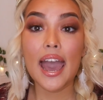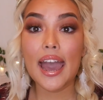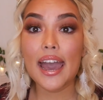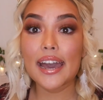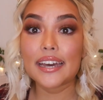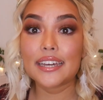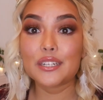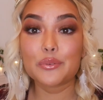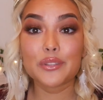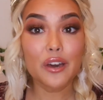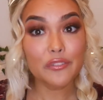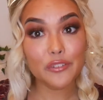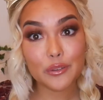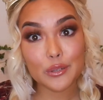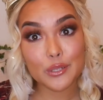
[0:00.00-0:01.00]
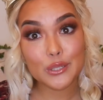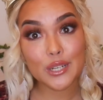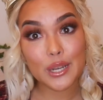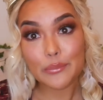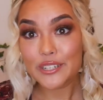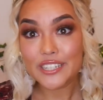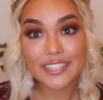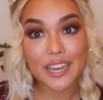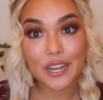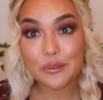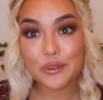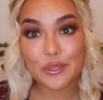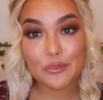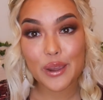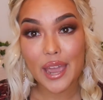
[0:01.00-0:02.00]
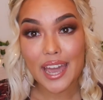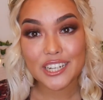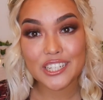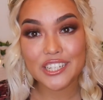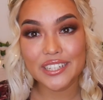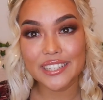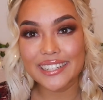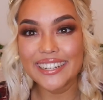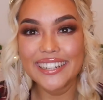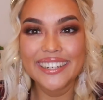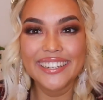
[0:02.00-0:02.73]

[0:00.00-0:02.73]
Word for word: And without further ado, let me just get on with the reaction.